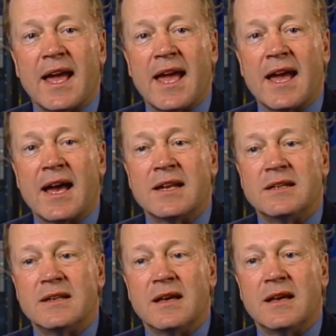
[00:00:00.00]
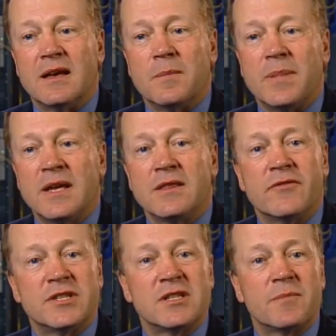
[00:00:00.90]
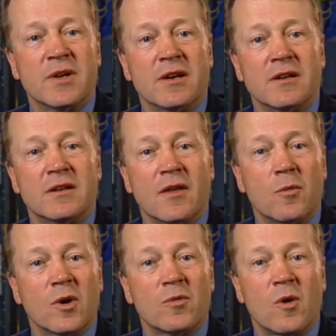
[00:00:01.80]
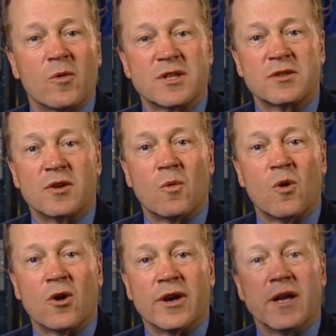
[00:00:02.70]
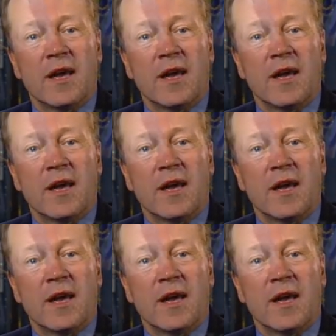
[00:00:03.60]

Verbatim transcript: And being the recipient of the Woodrow Wilson Award